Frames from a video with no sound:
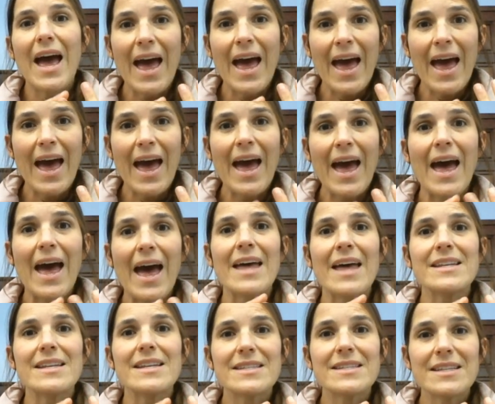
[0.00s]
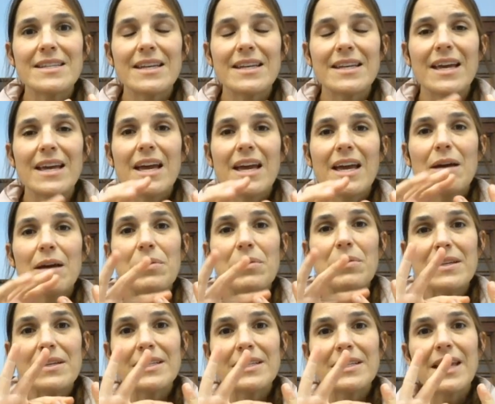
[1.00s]
at. Put
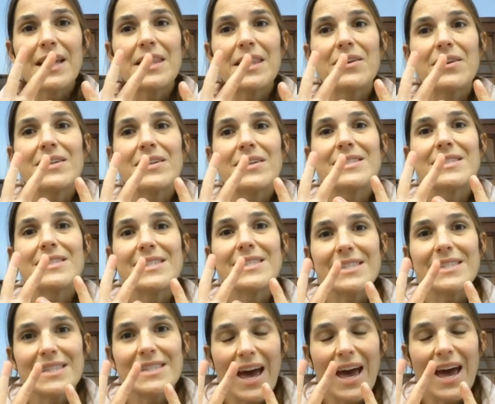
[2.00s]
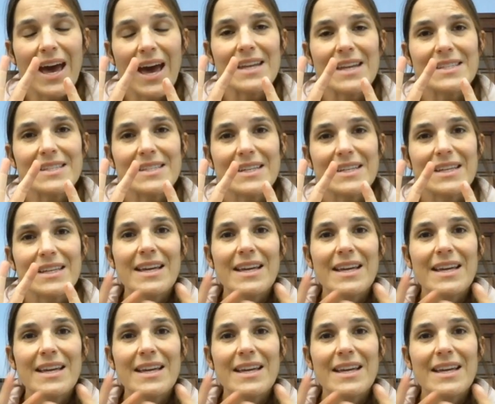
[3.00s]
it together, sat.